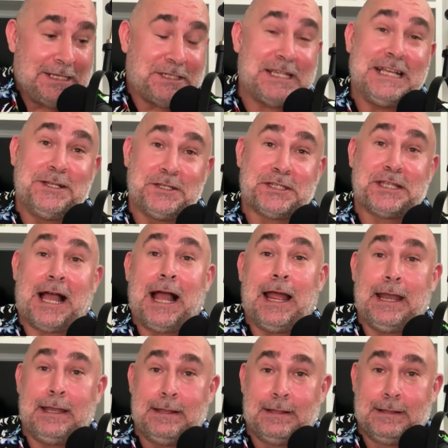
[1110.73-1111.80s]
is
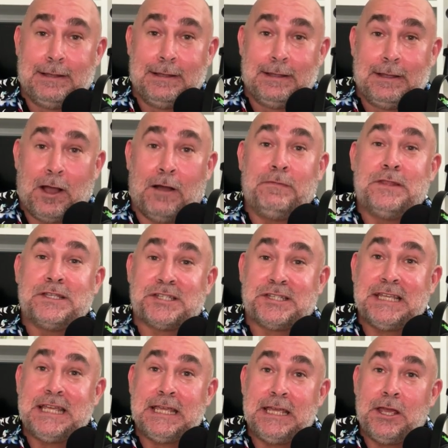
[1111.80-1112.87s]
inside of the
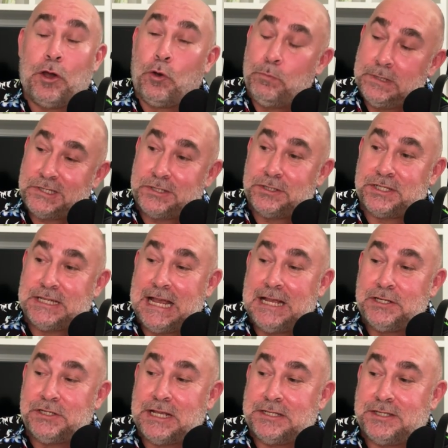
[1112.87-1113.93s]
CEO, Mr.
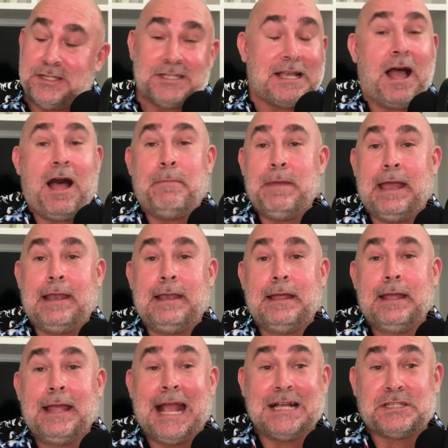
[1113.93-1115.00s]
Sanchez's comment
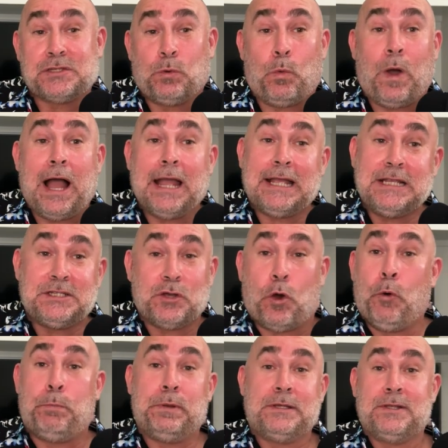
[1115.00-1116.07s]
as to why he's
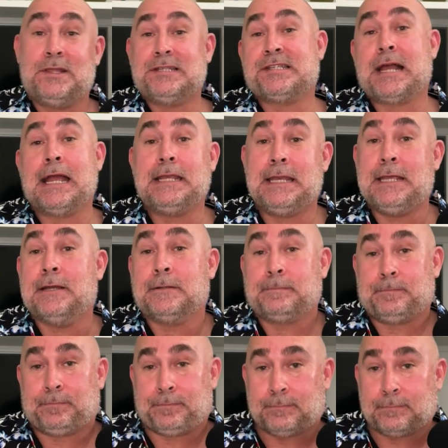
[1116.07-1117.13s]
open to this idea.